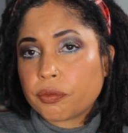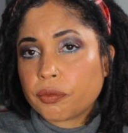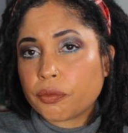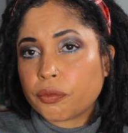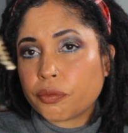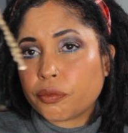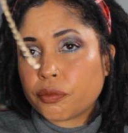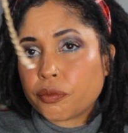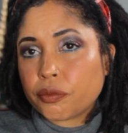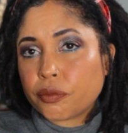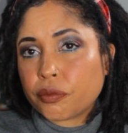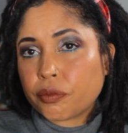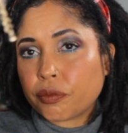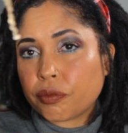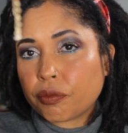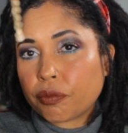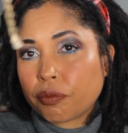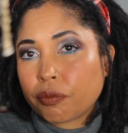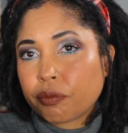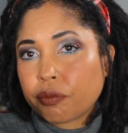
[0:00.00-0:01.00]
Can I see
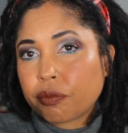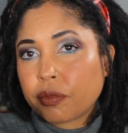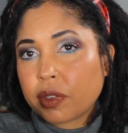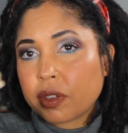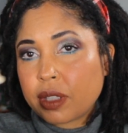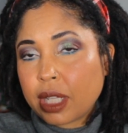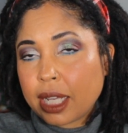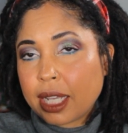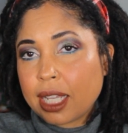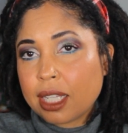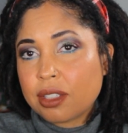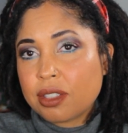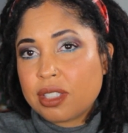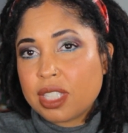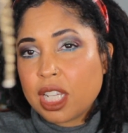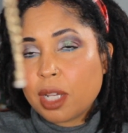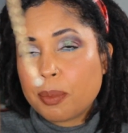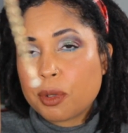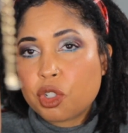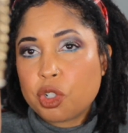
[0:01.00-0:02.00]
it? They can
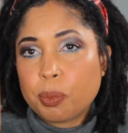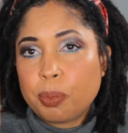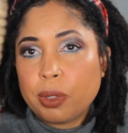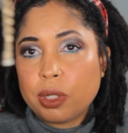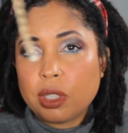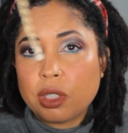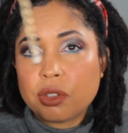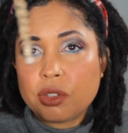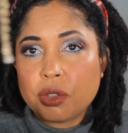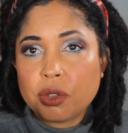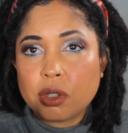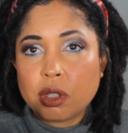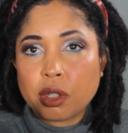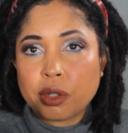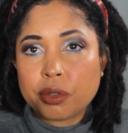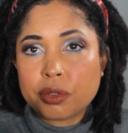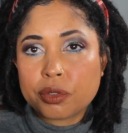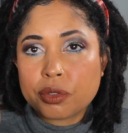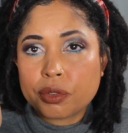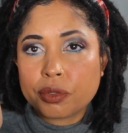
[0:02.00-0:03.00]
see it, but you're putting it too
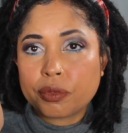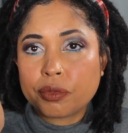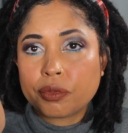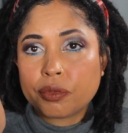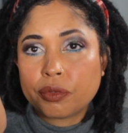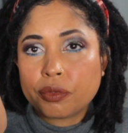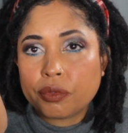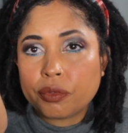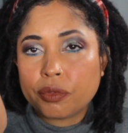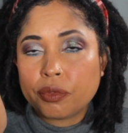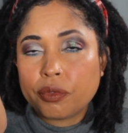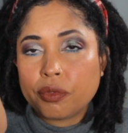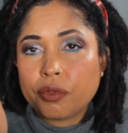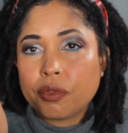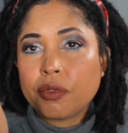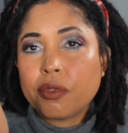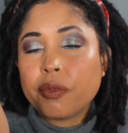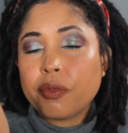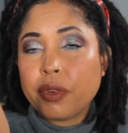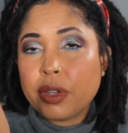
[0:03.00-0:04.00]
close.
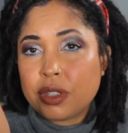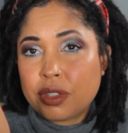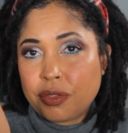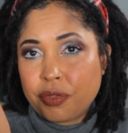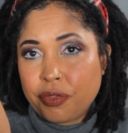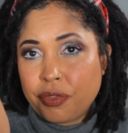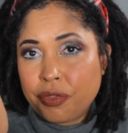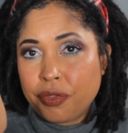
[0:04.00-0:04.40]
It's